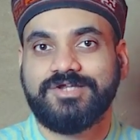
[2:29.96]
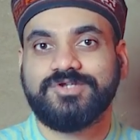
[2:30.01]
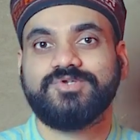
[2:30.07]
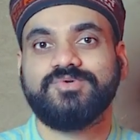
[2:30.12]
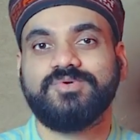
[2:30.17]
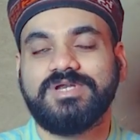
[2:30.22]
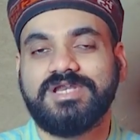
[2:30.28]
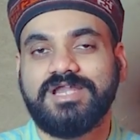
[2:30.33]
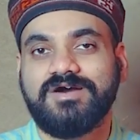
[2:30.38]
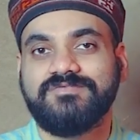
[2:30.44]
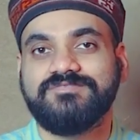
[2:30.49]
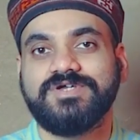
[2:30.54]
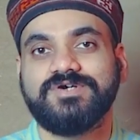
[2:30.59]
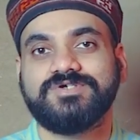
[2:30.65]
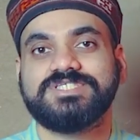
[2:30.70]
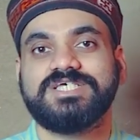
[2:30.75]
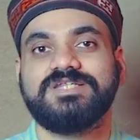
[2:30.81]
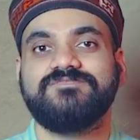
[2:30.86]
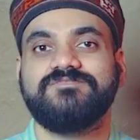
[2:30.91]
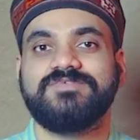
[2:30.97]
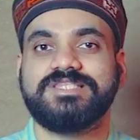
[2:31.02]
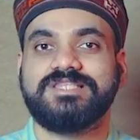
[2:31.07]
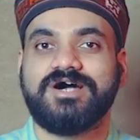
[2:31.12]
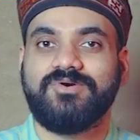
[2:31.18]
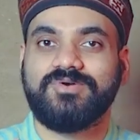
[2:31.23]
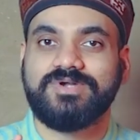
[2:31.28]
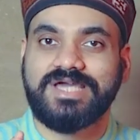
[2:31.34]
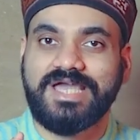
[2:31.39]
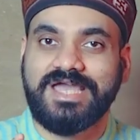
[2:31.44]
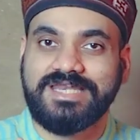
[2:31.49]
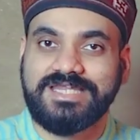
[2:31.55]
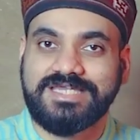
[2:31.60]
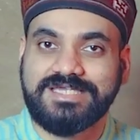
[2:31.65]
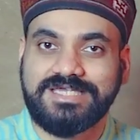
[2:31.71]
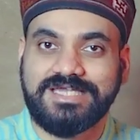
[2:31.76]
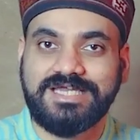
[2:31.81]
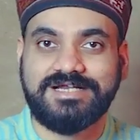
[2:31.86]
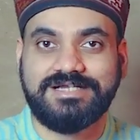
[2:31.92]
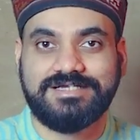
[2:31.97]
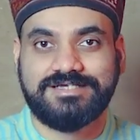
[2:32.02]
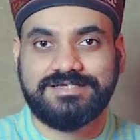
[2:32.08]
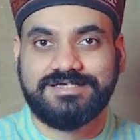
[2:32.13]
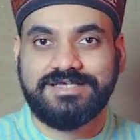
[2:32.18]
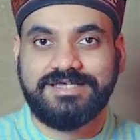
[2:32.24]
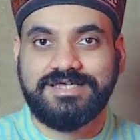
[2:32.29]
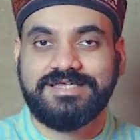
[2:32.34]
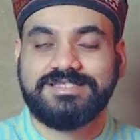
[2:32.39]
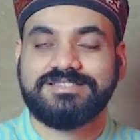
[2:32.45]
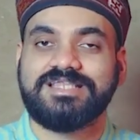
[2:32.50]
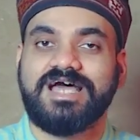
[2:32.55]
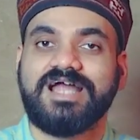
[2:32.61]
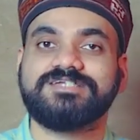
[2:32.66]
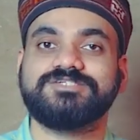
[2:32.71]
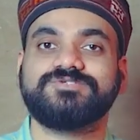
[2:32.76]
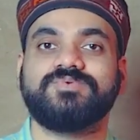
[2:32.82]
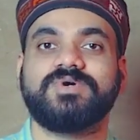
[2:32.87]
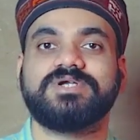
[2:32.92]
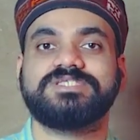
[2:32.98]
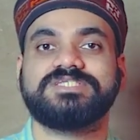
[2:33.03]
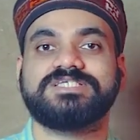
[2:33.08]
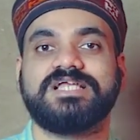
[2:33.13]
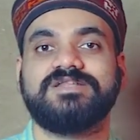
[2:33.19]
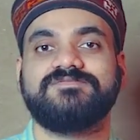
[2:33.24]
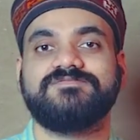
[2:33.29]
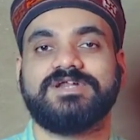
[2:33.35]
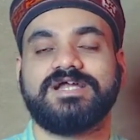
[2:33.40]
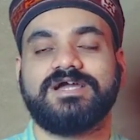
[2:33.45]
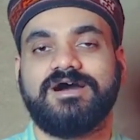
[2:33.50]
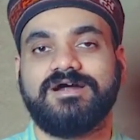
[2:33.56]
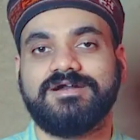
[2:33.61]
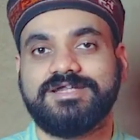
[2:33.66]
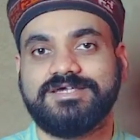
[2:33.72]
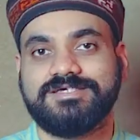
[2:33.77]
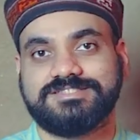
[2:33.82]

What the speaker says: to love yourself without any guilt. That's what self-regard